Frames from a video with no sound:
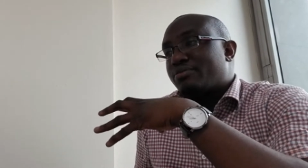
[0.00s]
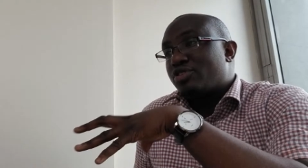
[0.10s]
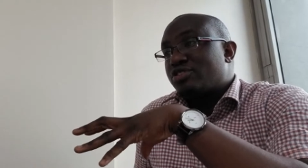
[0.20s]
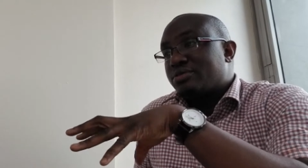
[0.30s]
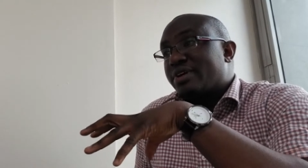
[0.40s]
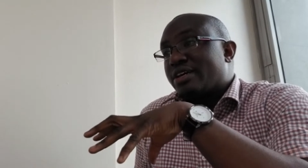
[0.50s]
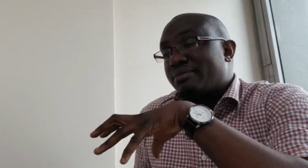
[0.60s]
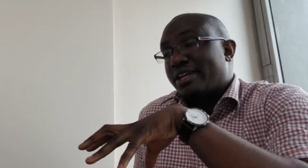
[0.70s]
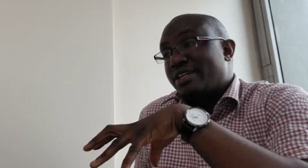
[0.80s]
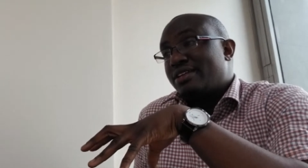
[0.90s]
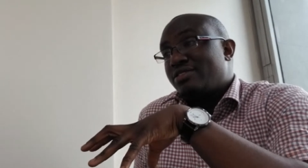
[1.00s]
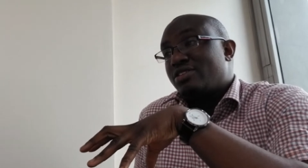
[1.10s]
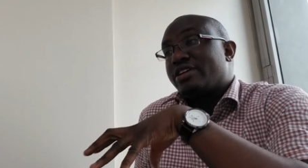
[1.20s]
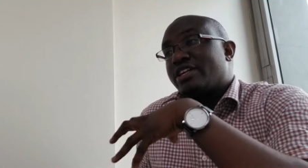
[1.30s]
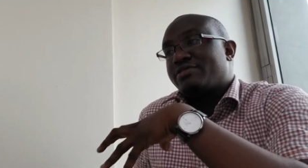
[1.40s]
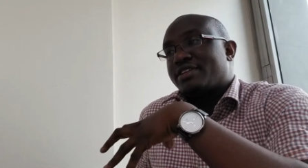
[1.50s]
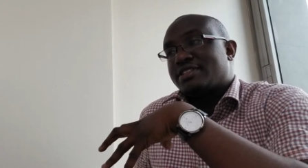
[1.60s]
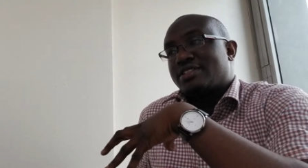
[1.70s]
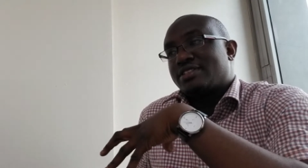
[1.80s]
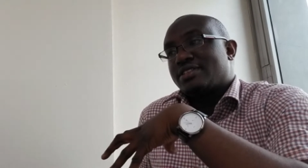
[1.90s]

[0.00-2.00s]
going to make money, you'll get frustrated.